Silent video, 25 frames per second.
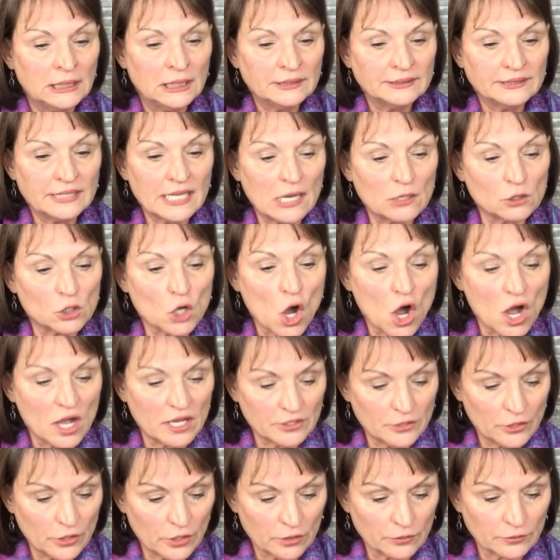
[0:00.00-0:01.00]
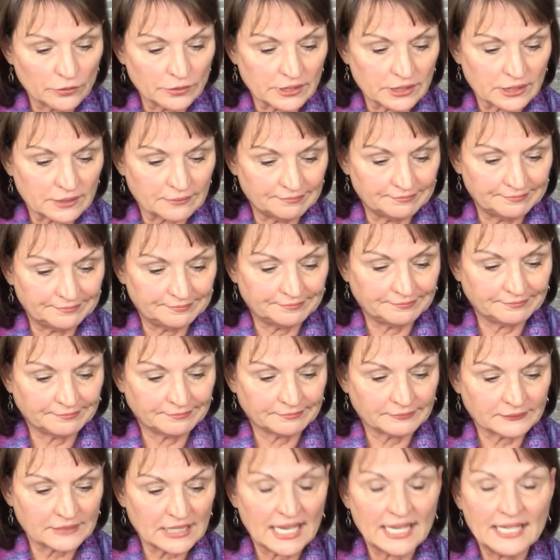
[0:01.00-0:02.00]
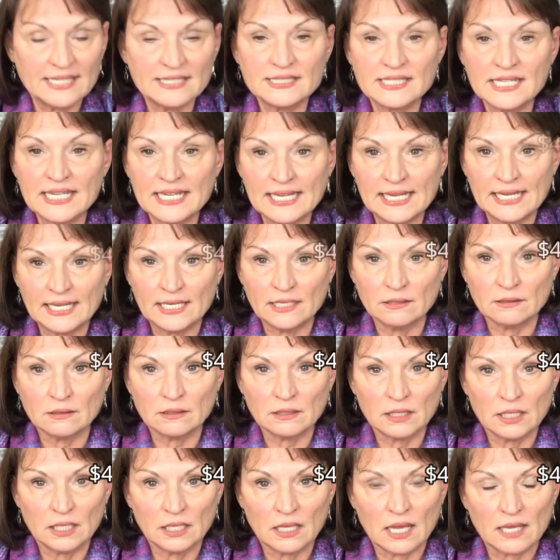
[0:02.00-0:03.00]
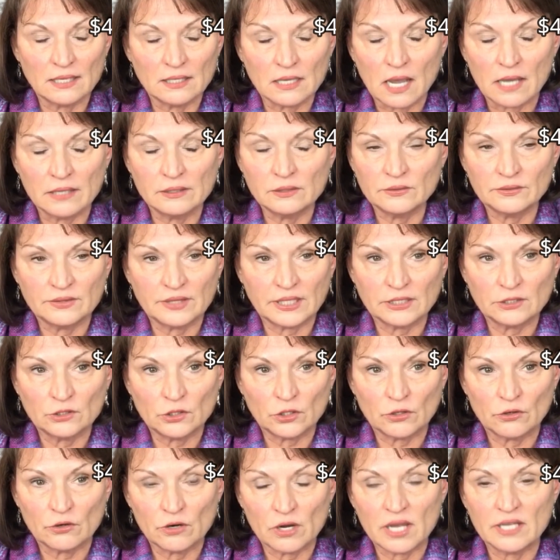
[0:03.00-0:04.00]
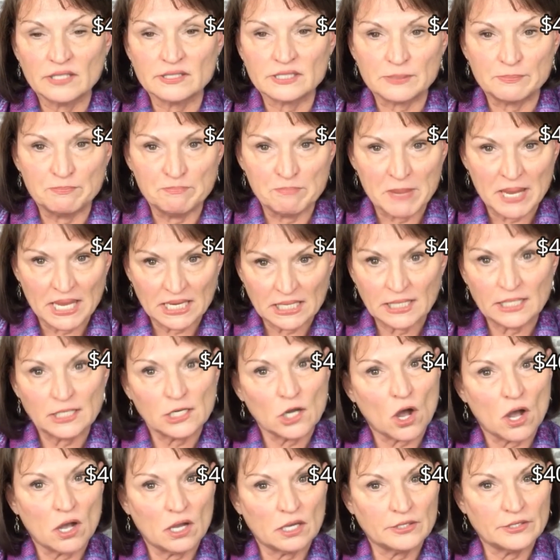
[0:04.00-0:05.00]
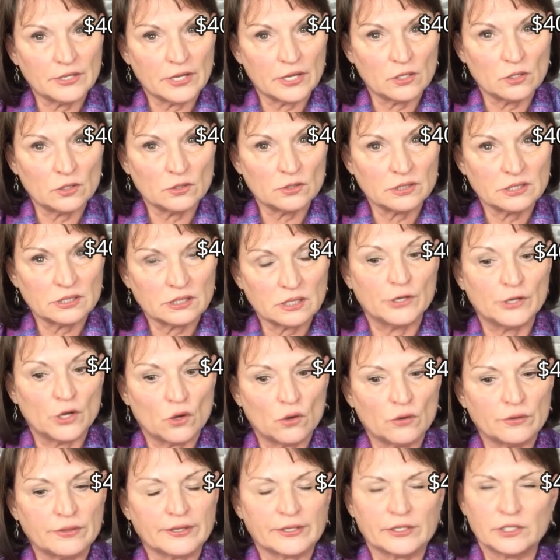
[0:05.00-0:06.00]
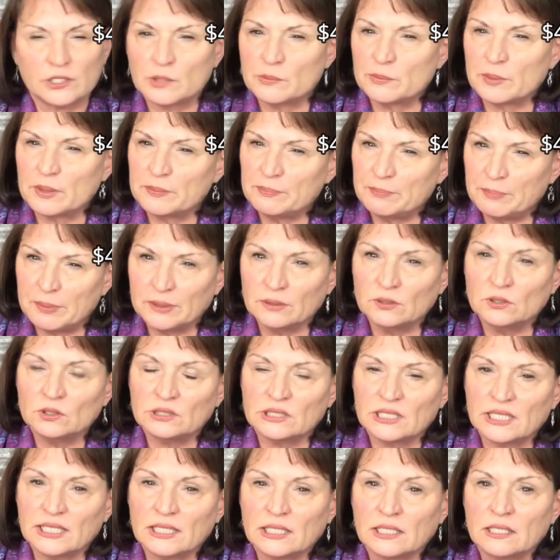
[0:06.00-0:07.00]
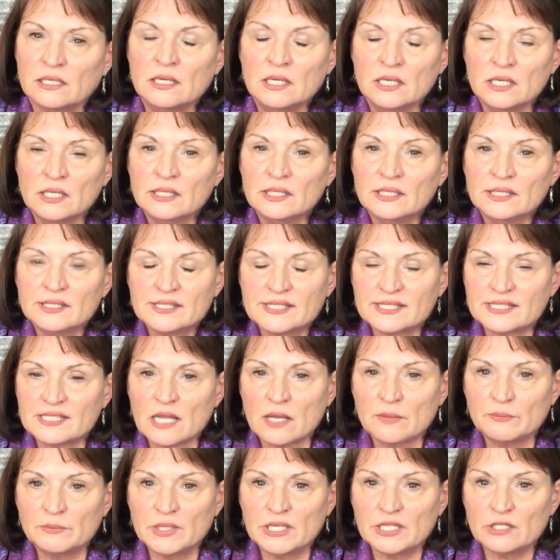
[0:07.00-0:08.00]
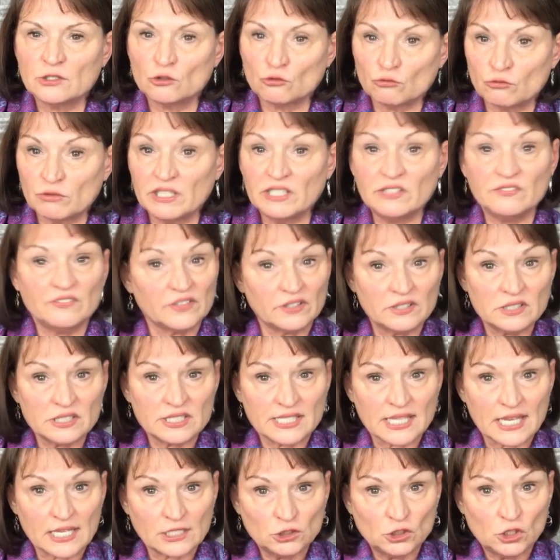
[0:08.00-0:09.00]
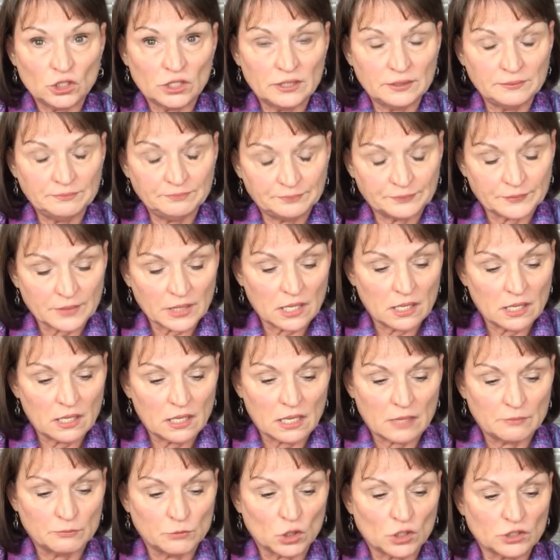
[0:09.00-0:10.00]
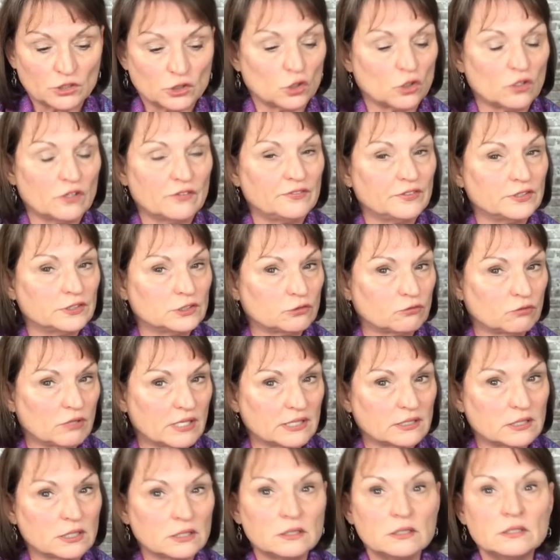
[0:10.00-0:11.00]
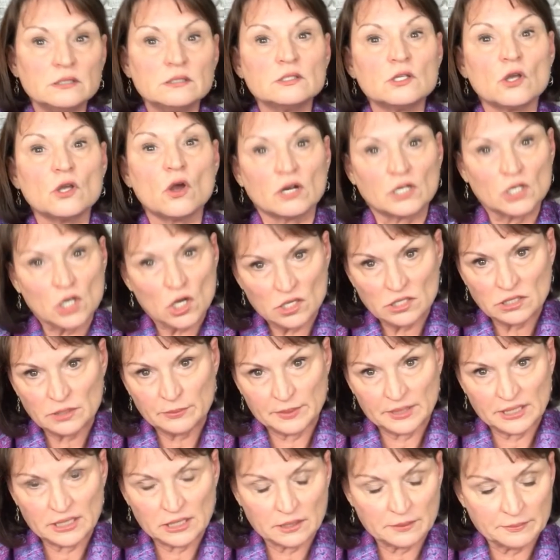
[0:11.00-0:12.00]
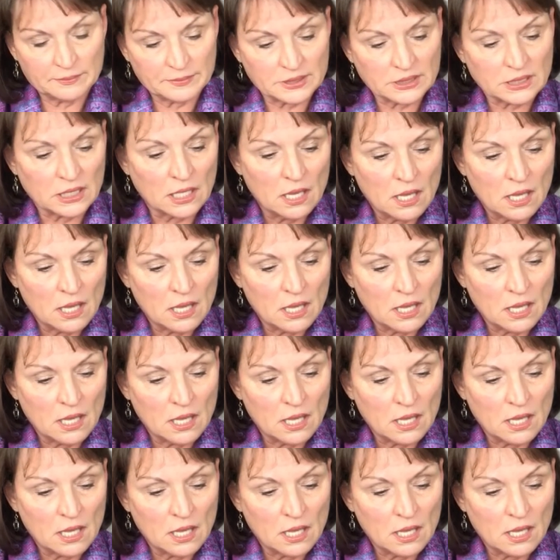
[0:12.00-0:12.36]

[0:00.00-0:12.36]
now condos 18 I, I don't think there are as many condos oh they're going to be building some near the Readville section uh, I'm not sure if it's rentals or condominiums